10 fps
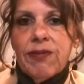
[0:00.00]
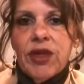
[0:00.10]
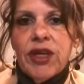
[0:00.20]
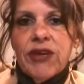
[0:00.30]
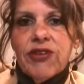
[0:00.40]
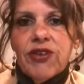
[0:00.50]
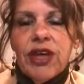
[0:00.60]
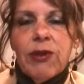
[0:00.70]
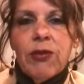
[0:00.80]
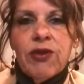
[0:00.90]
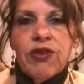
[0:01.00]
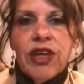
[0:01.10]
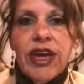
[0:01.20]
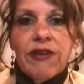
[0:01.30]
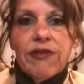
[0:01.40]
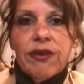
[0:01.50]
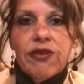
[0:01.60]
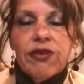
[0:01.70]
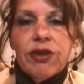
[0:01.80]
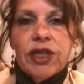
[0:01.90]
Yesterday was the
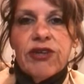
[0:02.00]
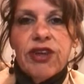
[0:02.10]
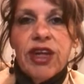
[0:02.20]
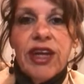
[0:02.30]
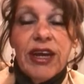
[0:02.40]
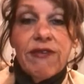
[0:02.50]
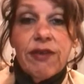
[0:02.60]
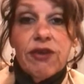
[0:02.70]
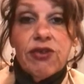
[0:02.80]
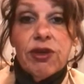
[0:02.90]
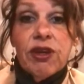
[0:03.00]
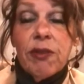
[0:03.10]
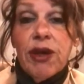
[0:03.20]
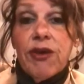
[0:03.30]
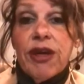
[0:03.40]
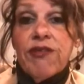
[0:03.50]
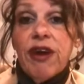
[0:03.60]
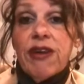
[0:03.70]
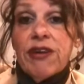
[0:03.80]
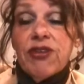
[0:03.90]
10th anniversary of my
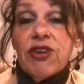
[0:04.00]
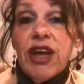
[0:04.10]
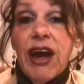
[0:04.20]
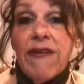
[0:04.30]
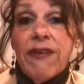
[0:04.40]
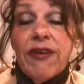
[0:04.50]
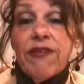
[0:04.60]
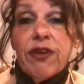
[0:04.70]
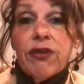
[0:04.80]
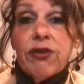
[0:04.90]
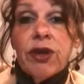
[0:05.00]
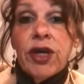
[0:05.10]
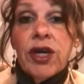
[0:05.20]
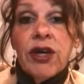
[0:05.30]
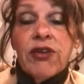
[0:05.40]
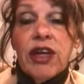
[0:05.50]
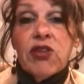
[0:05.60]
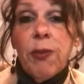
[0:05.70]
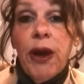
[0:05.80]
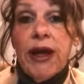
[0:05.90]
grandfather's death, and a few
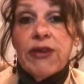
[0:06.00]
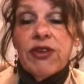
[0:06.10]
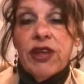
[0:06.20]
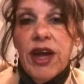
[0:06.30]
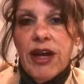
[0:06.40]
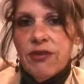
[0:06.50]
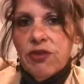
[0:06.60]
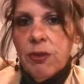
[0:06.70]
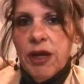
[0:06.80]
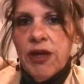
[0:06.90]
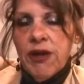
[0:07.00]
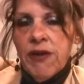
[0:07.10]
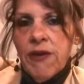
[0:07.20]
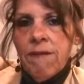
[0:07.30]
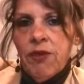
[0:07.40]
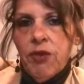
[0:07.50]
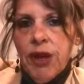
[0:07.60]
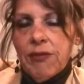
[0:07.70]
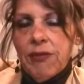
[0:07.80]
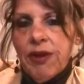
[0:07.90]
days prior to that, it was my
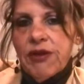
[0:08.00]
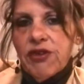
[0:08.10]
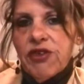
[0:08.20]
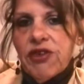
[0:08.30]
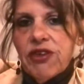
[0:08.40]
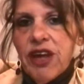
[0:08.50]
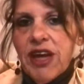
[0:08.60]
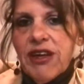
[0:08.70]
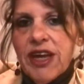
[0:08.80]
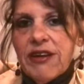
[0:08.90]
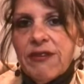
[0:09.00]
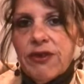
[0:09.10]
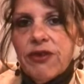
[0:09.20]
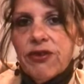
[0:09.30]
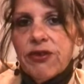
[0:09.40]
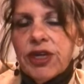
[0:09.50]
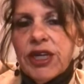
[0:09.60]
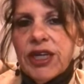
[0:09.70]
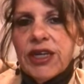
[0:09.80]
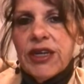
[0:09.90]
grandmother's death
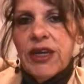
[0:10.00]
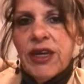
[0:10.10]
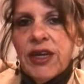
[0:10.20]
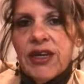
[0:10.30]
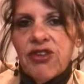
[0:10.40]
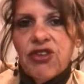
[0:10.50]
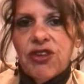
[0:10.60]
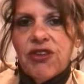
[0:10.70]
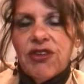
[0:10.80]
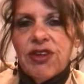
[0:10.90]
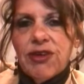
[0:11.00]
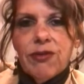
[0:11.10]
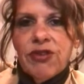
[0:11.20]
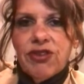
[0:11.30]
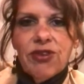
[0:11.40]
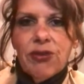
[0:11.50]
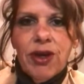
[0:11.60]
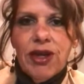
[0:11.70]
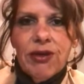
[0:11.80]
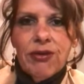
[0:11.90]
anniversary, and it was just
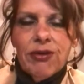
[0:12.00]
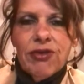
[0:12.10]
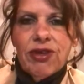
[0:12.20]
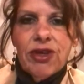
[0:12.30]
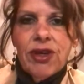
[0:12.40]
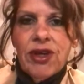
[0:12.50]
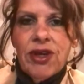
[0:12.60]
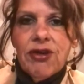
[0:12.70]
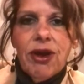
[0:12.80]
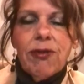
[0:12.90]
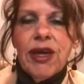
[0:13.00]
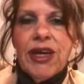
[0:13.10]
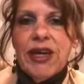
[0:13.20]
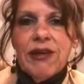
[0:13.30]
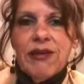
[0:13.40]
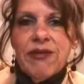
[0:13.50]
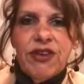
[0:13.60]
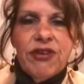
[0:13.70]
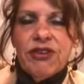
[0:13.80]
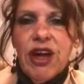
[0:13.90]
one of those crummy,
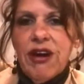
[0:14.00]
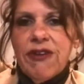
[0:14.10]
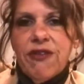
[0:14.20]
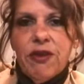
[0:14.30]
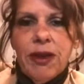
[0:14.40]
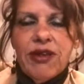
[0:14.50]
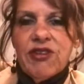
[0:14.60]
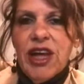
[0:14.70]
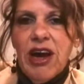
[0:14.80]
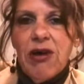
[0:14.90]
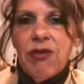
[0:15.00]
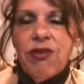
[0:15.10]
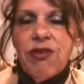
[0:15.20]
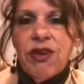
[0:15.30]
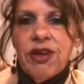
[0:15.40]
feel sorry for myself,